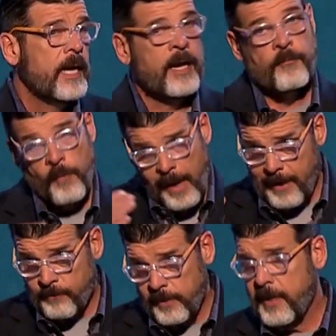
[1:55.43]
And
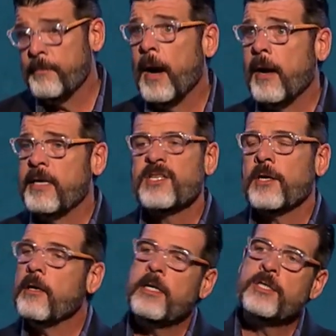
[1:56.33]
while I really admire his
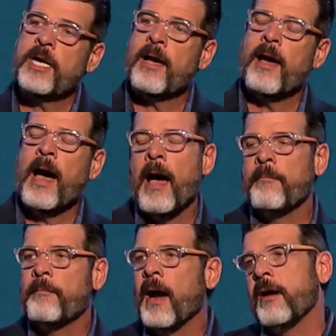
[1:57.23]
courage and I
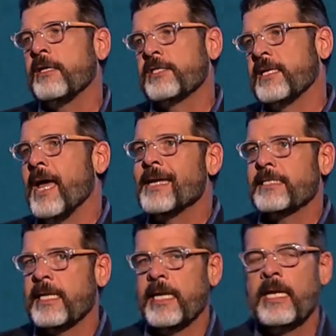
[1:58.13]
admire his
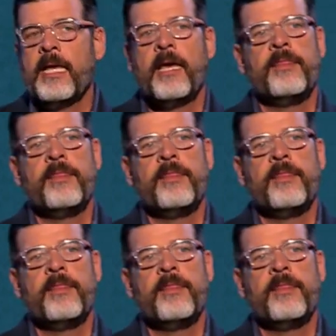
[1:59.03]
tenacity,